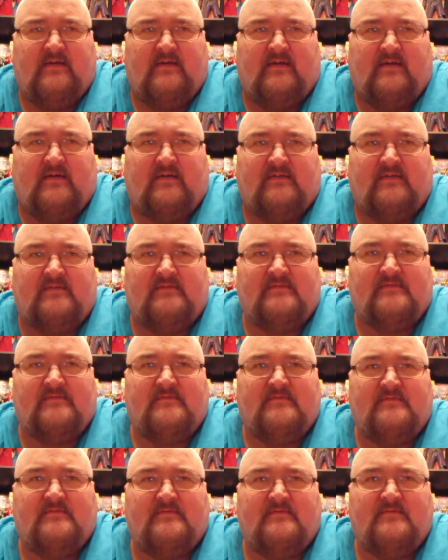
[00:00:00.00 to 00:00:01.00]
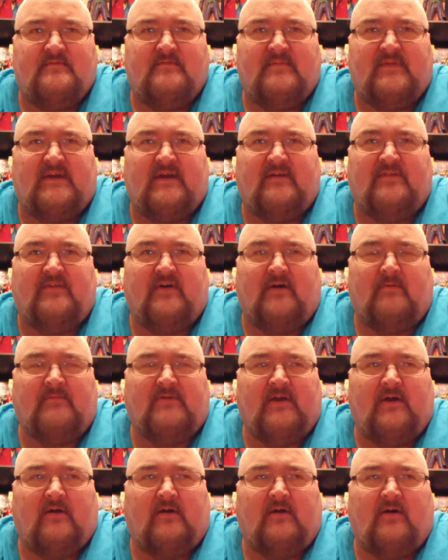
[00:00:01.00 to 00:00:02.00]
uh, being a dumb
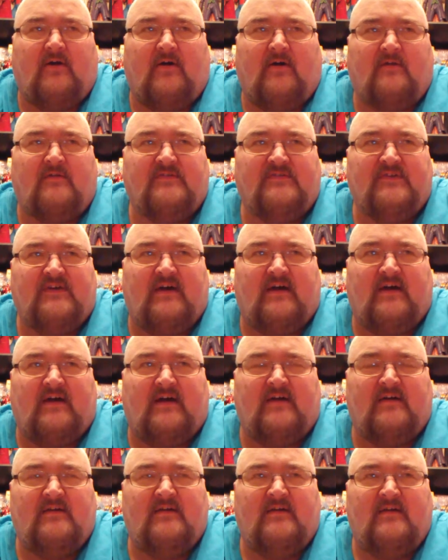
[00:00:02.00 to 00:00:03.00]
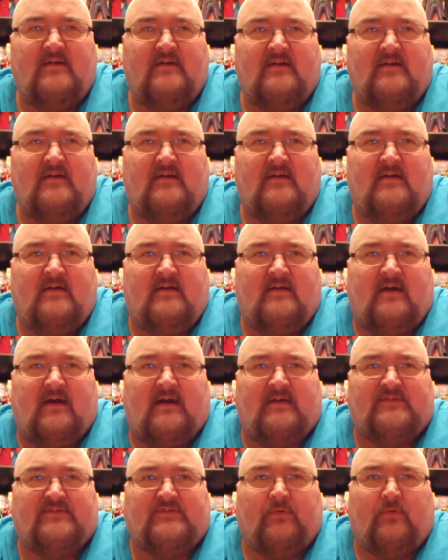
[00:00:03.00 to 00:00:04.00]
young college guy,
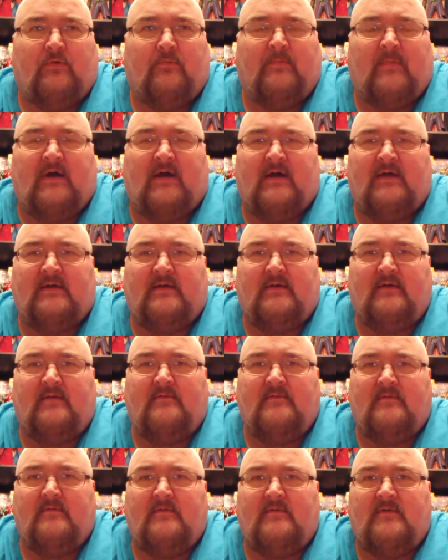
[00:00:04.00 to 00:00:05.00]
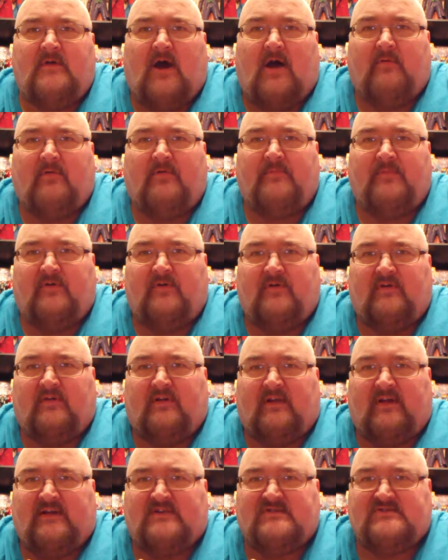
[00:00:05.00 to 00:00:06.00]
I sold my comic book
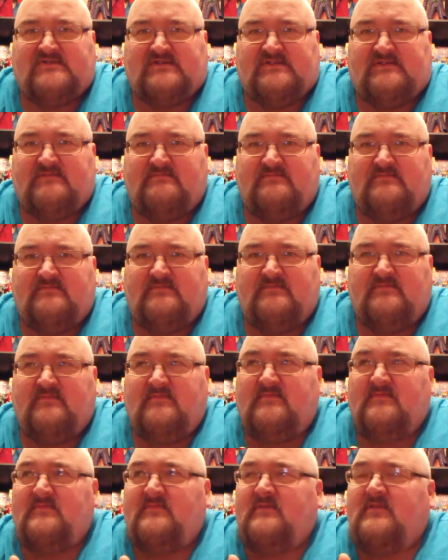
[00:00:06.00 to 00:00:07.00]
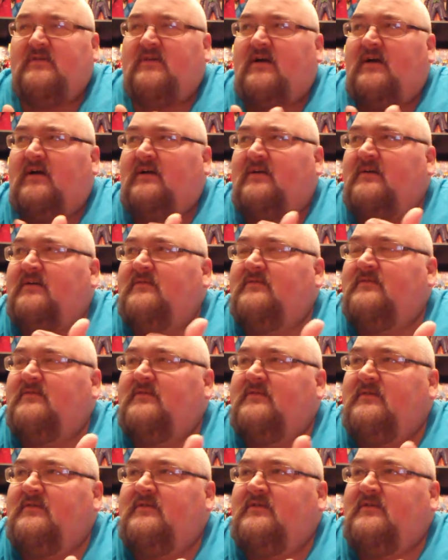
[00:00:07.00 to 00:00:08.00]
collection uh,
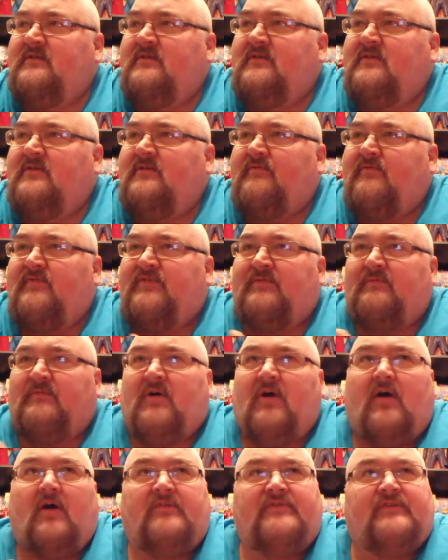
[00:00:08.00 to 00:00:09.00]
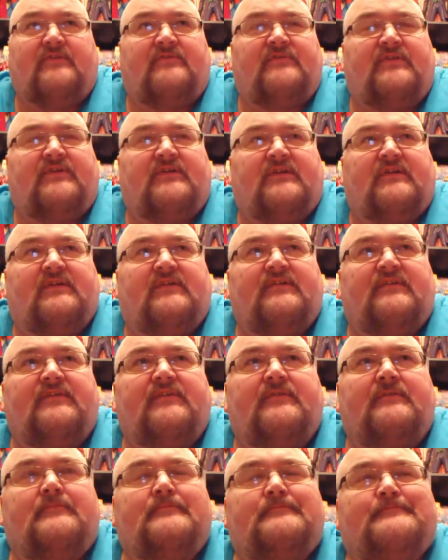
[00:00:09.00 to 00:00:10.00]
for some concert tickets.